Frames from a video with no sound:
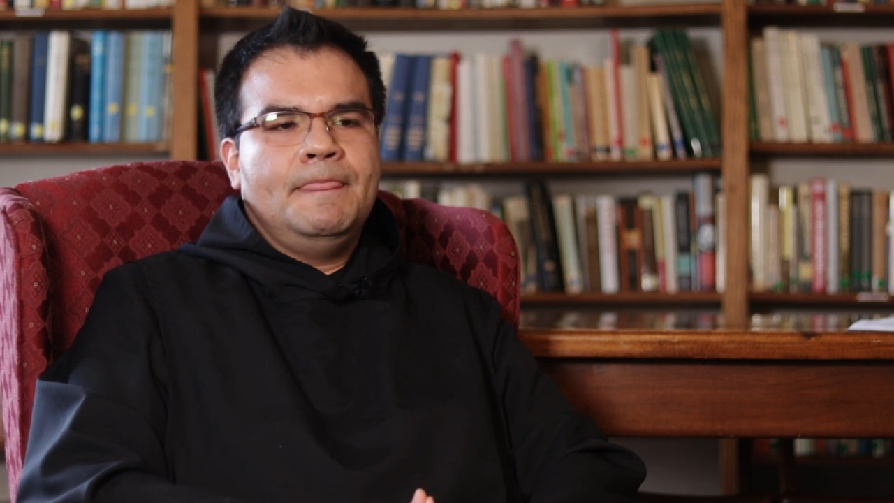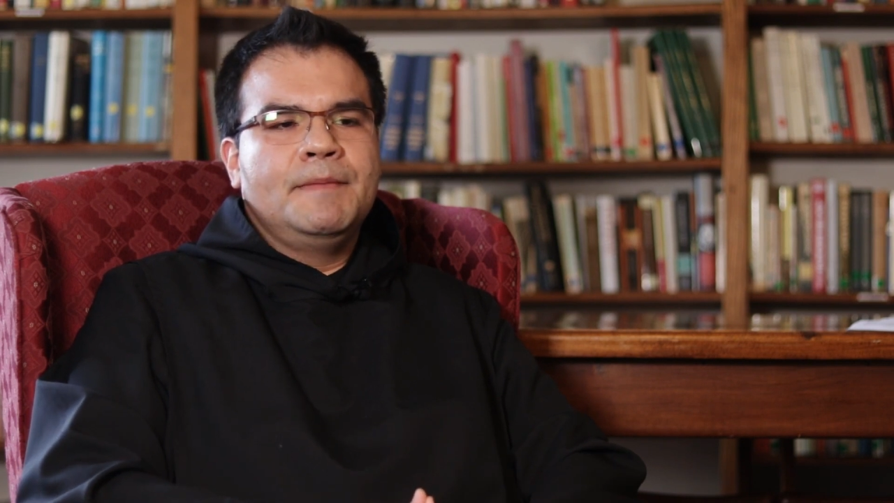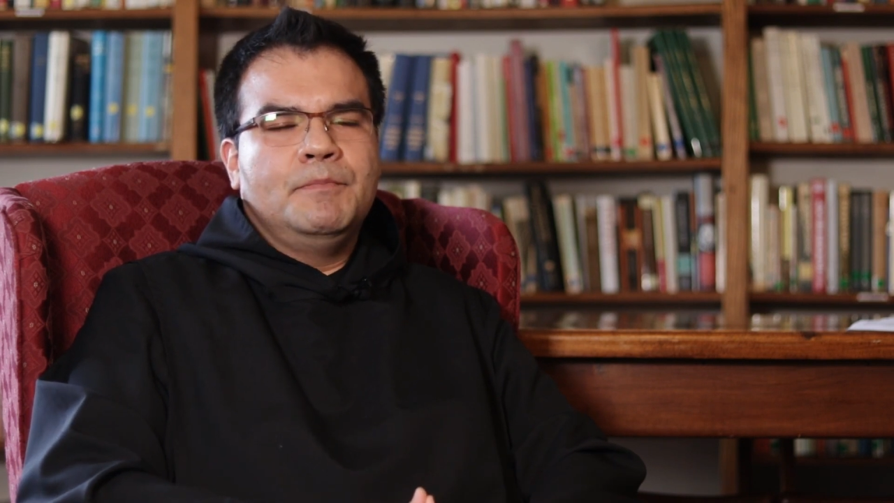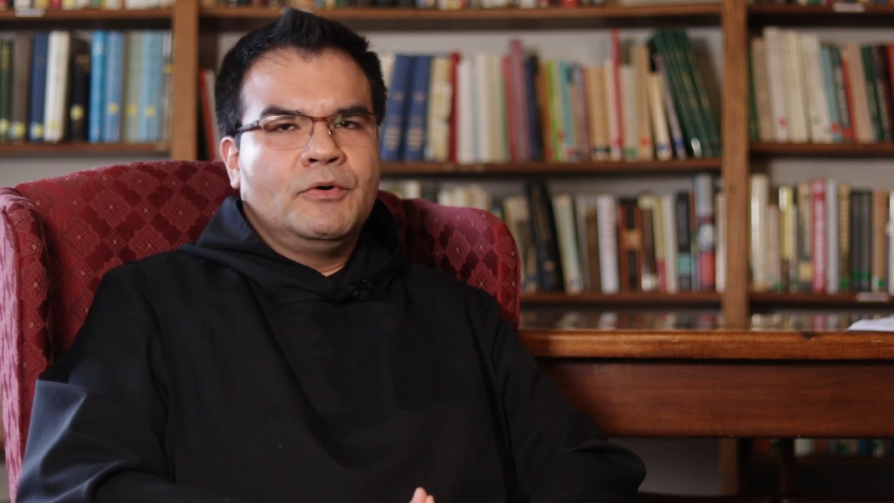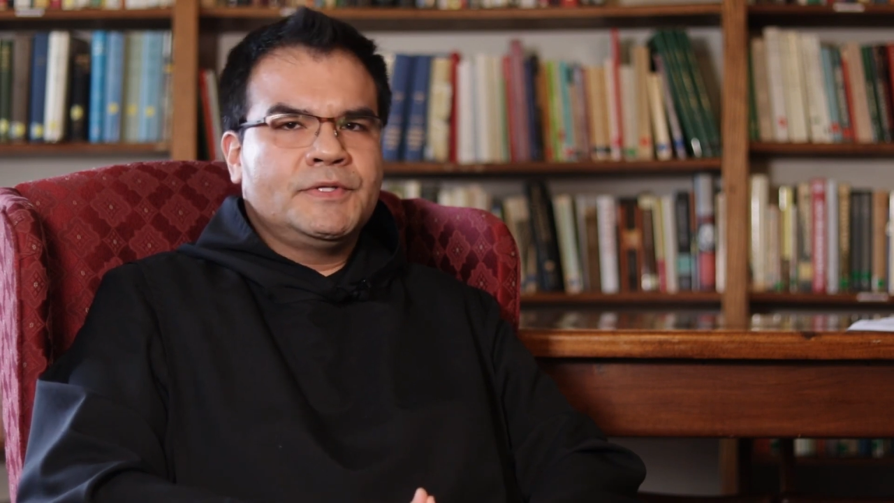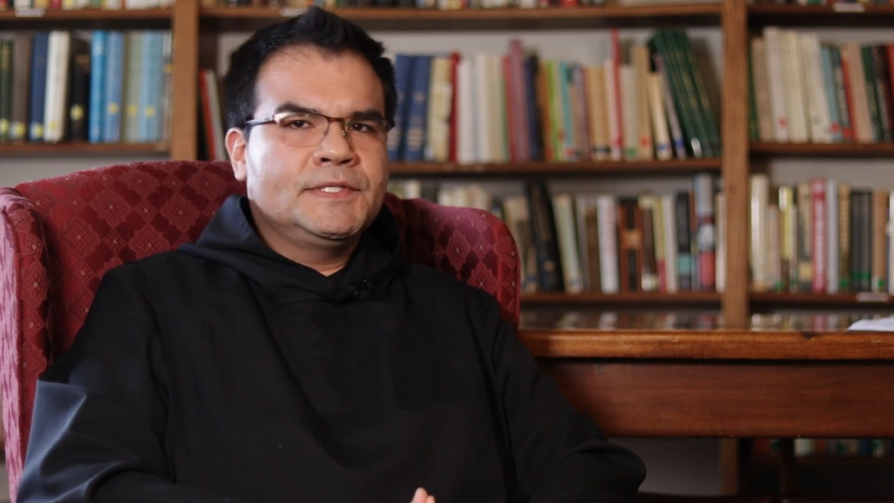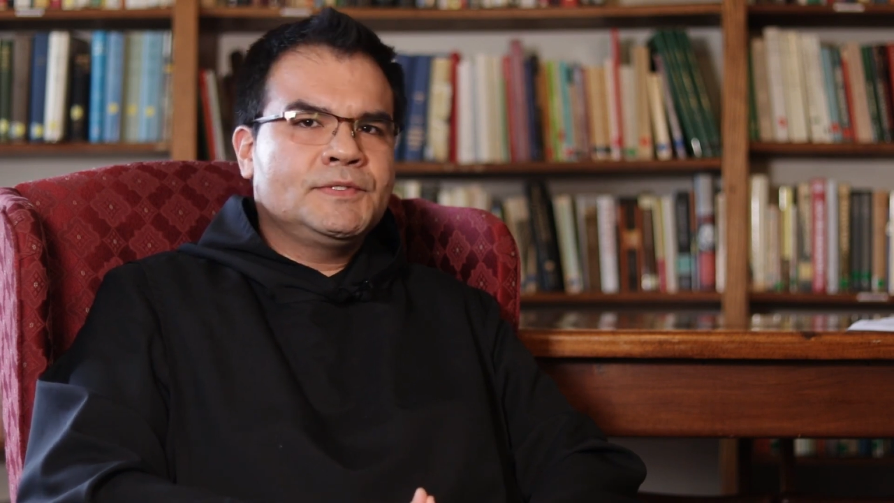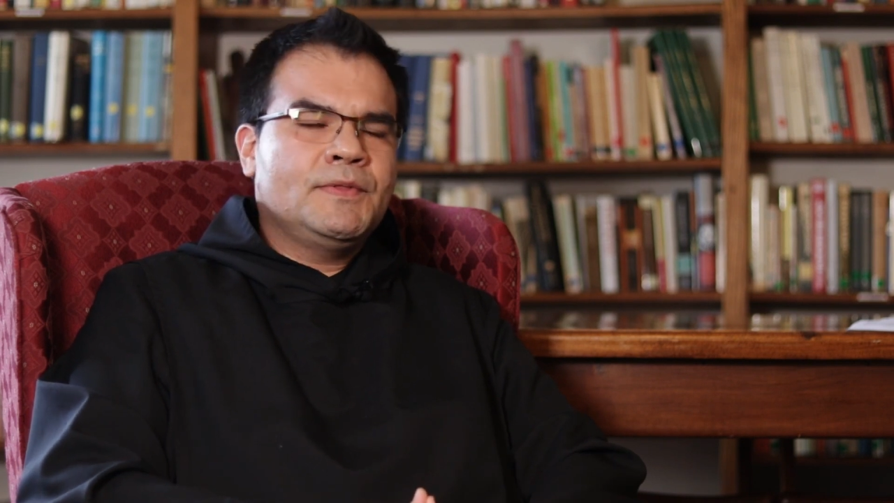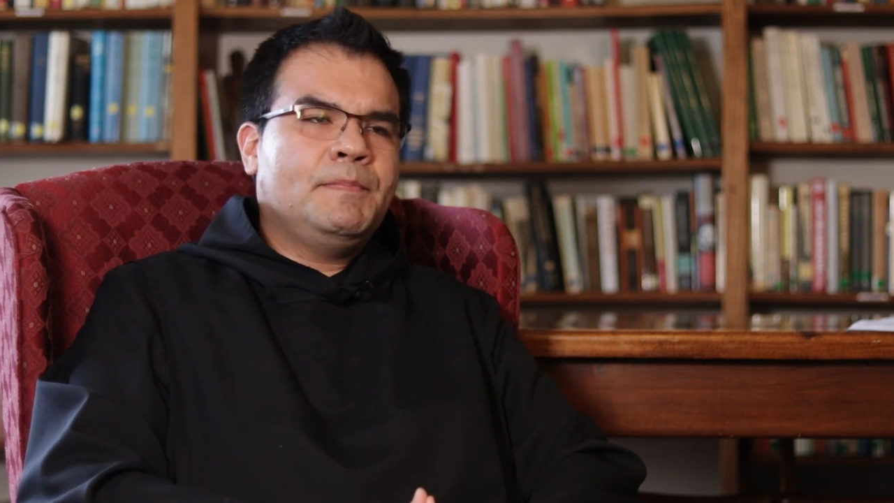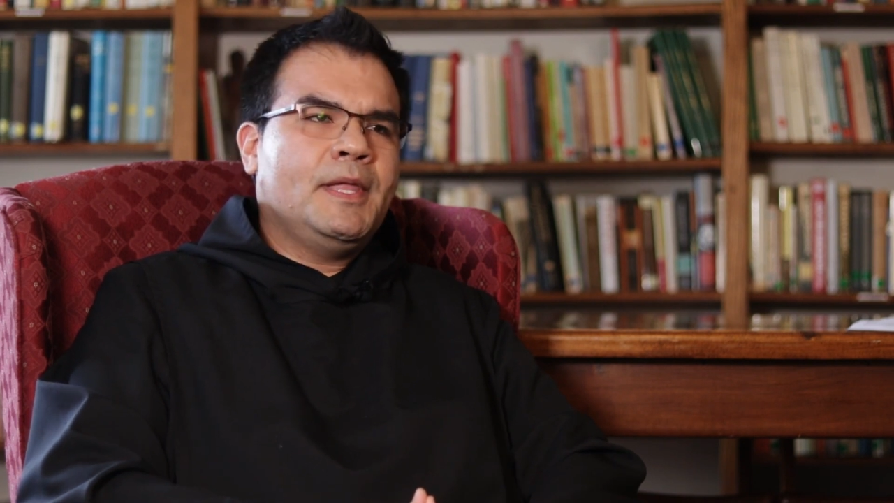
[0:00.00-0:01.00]

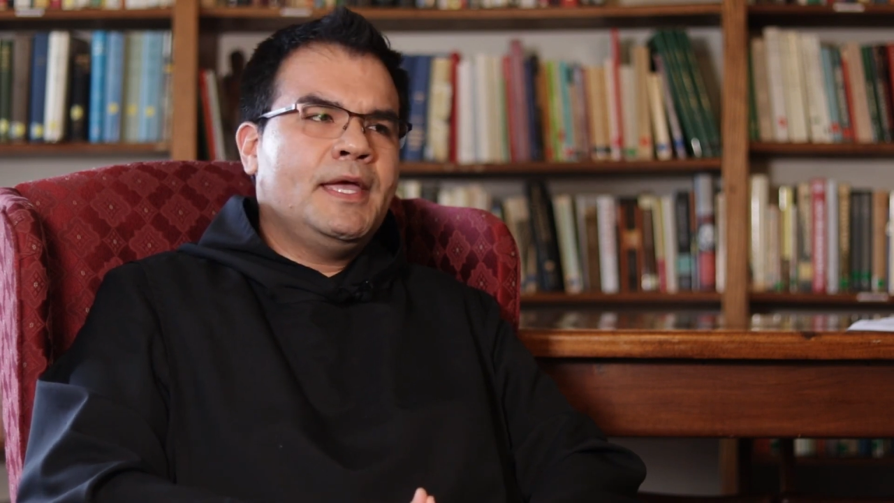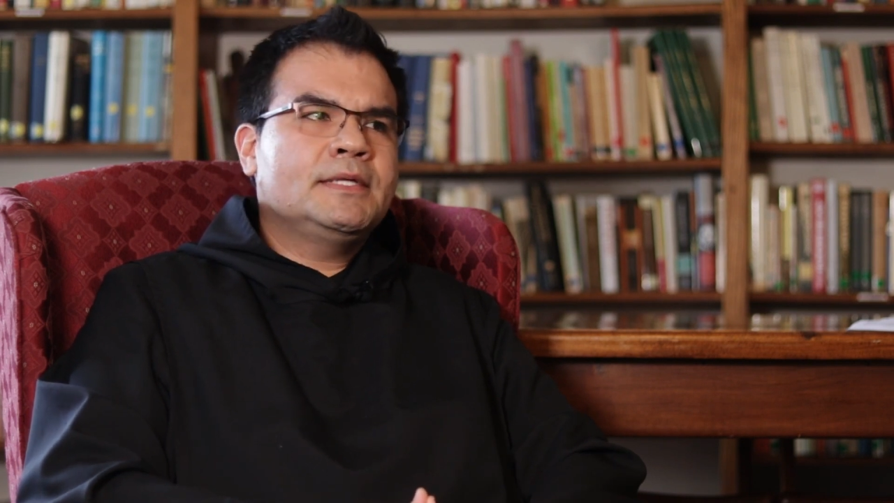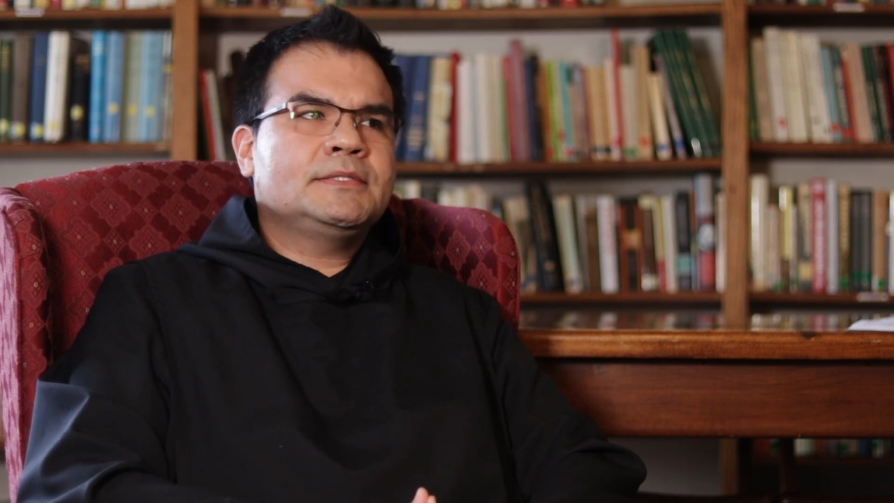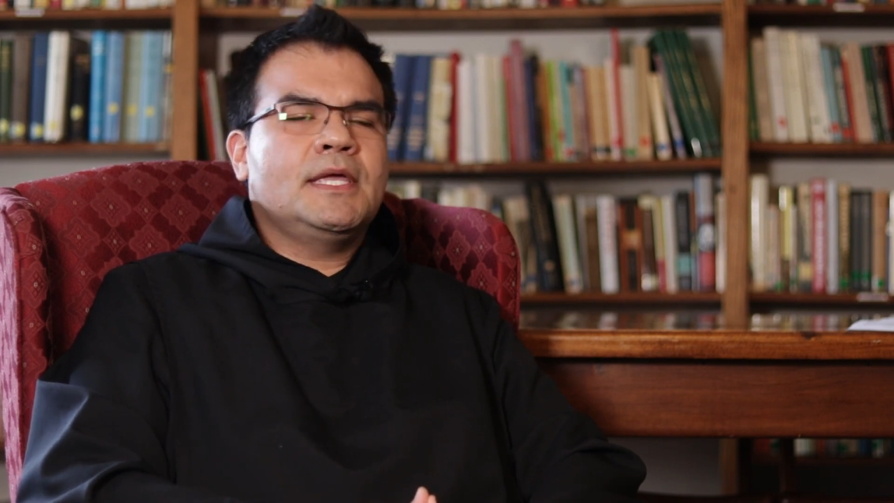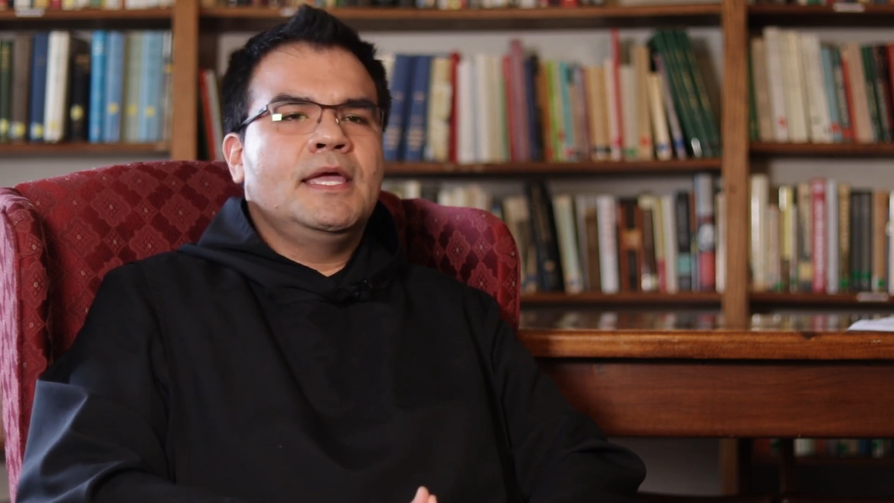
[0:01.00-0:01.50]
importance of the place